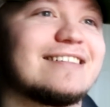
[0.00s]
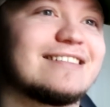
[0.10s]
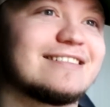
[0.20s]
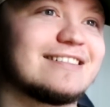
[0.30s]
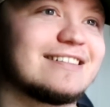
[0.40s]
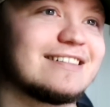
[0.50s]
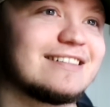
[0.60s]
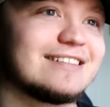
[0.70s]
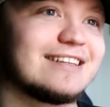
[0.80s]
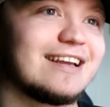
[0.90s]

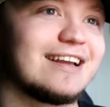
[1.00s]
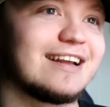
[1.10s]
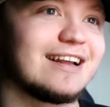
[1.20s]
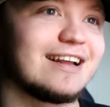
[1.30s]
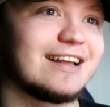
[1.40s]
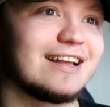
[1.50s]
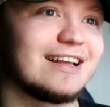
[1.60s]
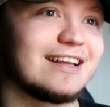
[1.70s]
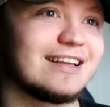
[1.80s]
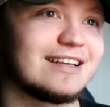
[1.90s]

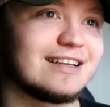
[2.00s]
This person isn't speaking.